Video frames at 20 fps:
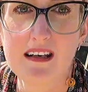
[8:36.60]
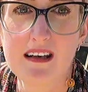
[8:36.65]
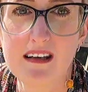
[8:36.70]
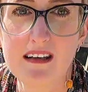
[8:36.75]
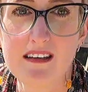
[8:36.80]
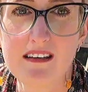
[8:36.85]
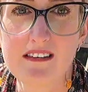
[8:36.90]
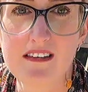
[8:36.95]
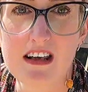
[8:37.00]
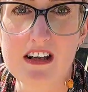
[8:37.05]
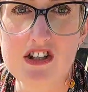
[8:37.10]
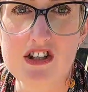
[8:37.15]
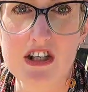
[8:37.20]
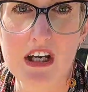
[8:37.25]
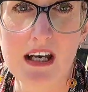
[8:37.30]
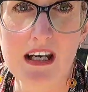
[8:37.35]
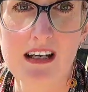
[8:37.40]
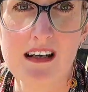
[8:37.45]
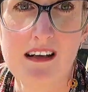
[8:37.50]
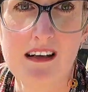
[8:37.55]

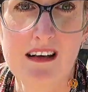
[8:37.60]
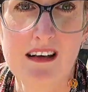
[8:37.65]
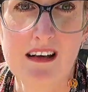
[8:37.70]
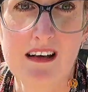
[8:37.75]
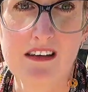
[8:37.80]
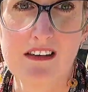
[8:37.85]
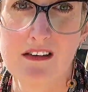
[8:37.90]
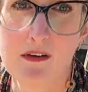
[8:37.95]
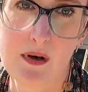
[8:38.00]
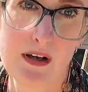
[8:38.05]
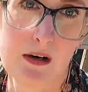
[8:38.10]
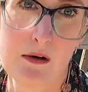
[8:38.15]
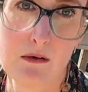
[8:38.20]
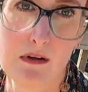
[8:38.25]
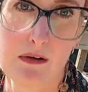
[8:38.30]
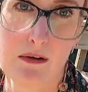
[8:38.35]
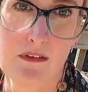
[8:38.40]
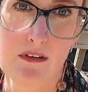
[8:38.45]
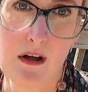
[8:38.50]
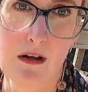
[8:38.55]
sunshine so I don't
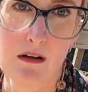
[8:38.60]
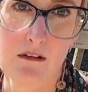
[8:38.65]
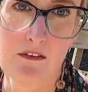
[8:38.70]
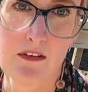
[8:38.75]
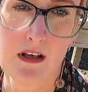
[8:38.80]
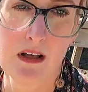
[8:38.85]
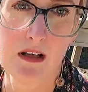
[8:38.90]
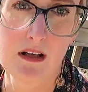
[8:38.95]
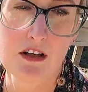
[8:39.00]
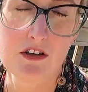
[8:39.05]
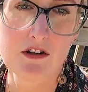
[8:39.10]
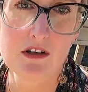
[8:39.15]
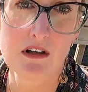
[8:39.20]
lose all of the initial